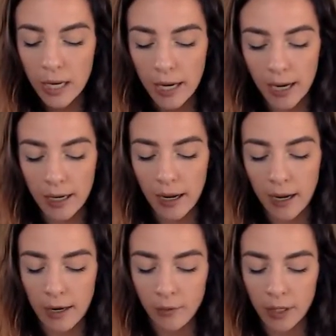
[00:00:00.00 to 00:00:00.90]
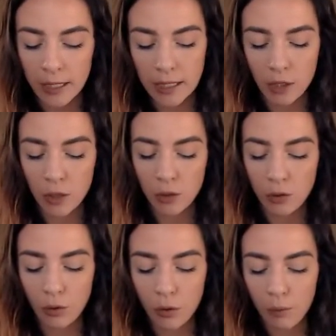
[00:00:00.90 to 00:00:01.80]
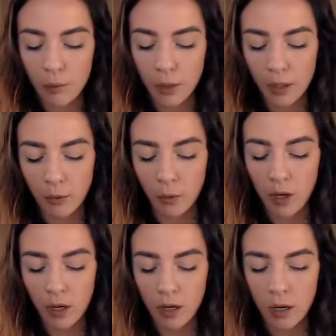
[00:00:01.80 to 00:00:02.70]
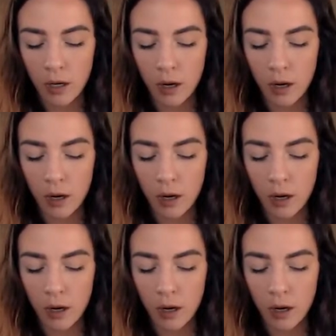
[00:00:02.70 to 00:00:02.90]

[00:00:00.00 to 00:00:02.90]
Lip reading: and I really need to put in work